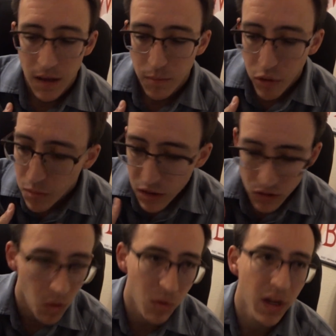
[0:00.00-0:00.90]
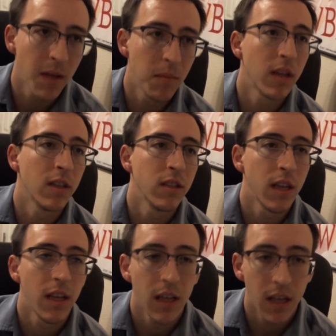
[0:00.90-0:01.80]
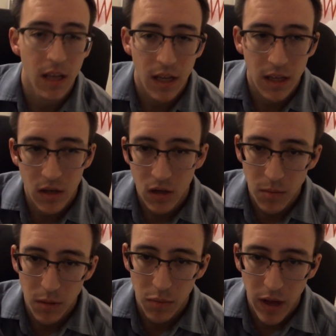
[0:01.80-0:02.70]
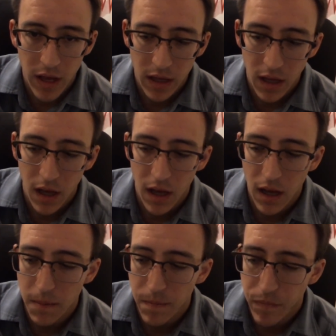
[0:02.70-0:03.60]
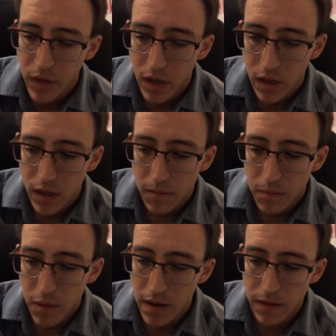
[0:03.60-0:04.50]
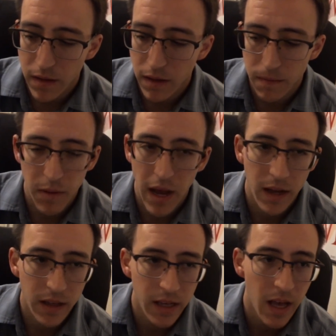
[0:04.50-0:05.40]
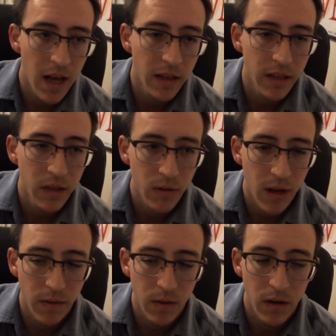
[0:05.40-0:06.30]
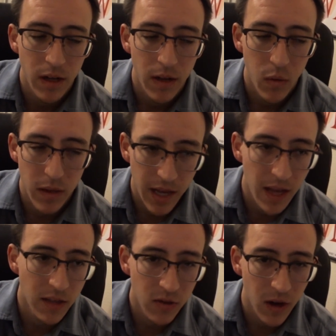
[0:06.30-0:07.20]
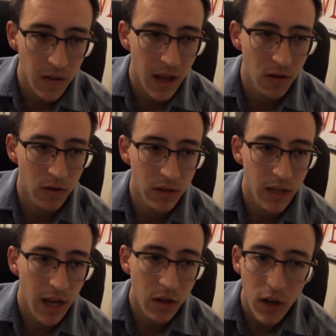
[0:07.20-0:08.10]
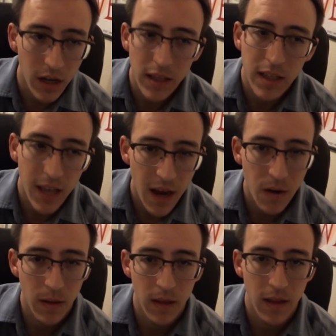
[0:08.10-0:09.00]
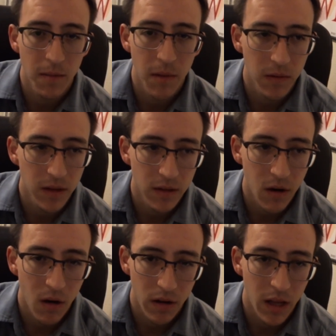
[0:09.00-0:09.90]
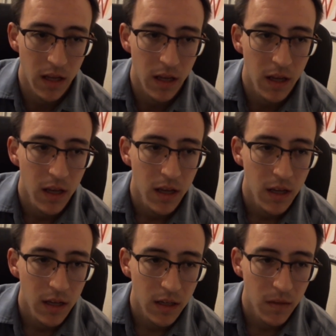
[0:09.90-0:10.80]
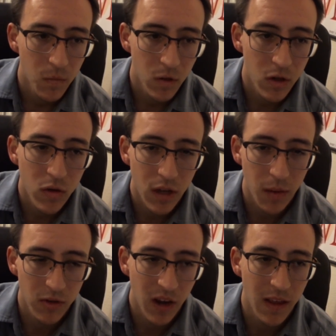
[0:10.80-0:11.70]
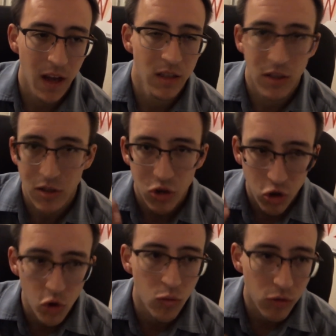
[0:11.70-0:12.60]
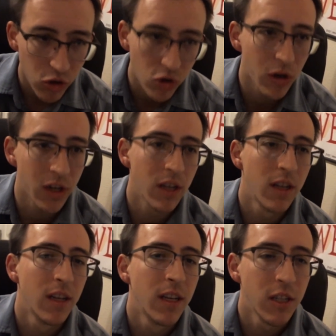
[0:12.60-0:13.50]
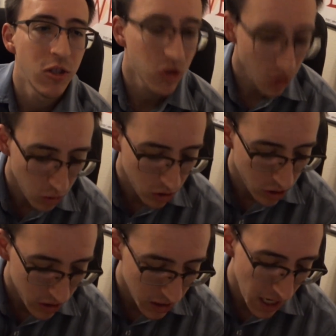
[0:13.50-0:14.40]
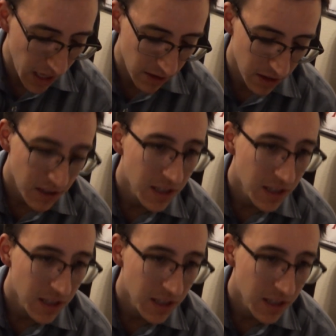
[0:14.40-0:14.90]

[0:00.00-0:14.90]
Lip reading: Pretty much the whole game, because you're going to be playing the Pyale Ellie or whatever with 10 strength counters, and you're not going to care about this card like using up strength counters because it's so good. It's so good, guys.